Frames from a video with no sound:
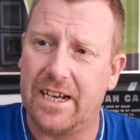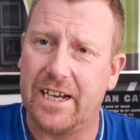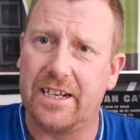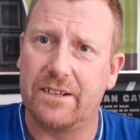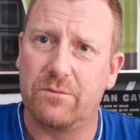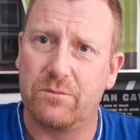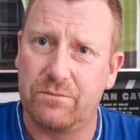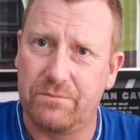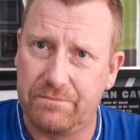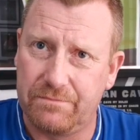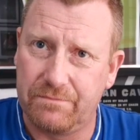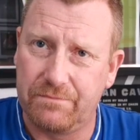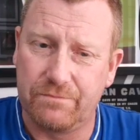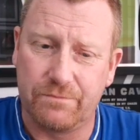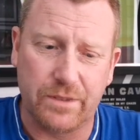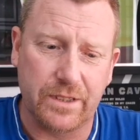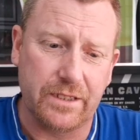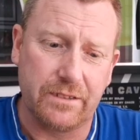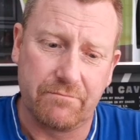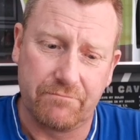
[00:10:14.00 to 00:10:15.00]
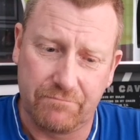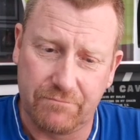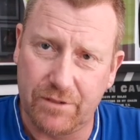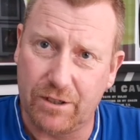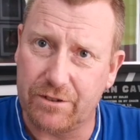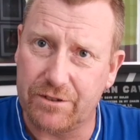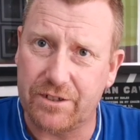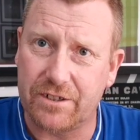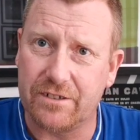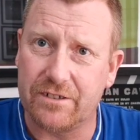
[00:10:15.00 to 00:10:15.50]
and one
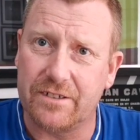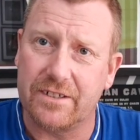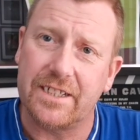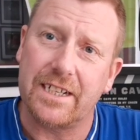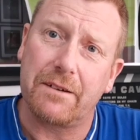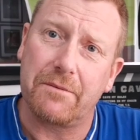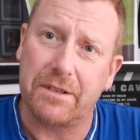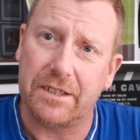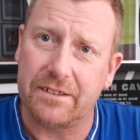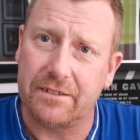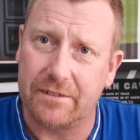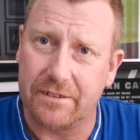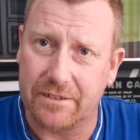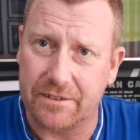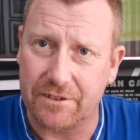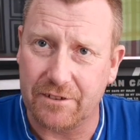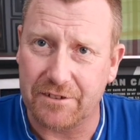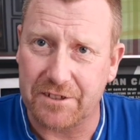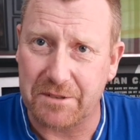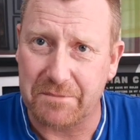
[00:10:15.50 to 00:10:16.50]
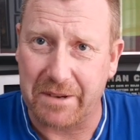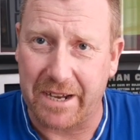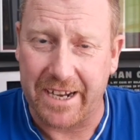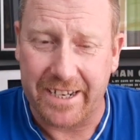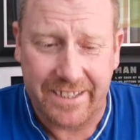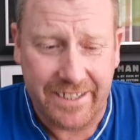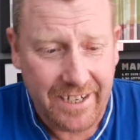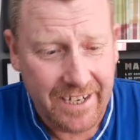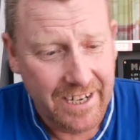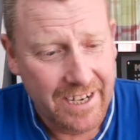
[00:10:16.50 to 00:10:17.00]
not as good as that one that's not so
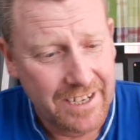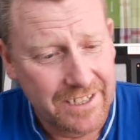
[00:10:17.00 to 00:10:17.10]
bad.